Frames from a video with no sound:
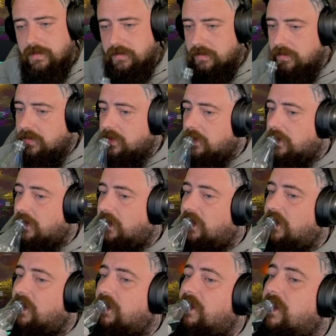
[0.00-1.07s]

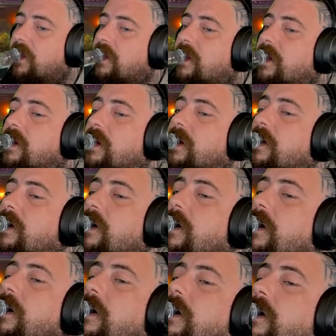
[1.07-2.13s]

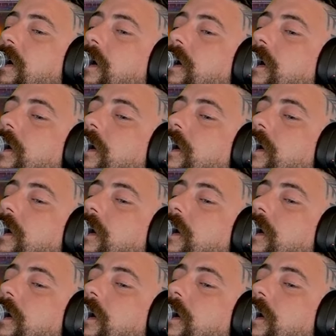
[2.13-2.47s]
[no speech]